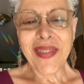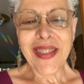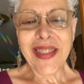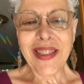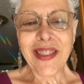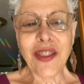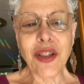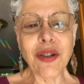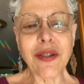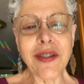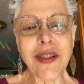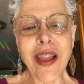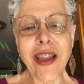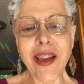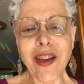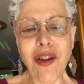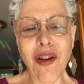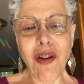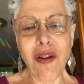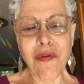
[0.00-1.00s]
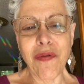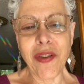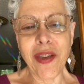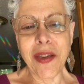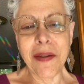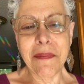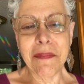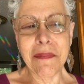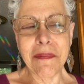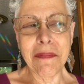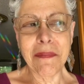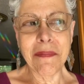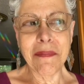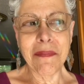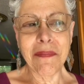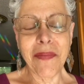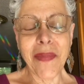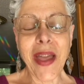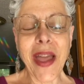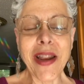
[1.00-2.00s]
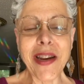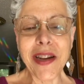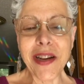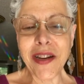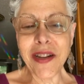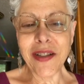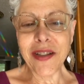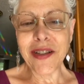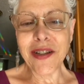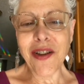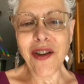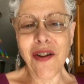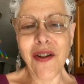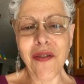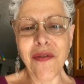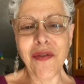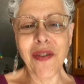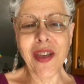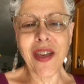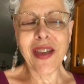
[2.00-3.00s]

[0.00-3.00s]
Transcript: looks like coffee. And it is coffee.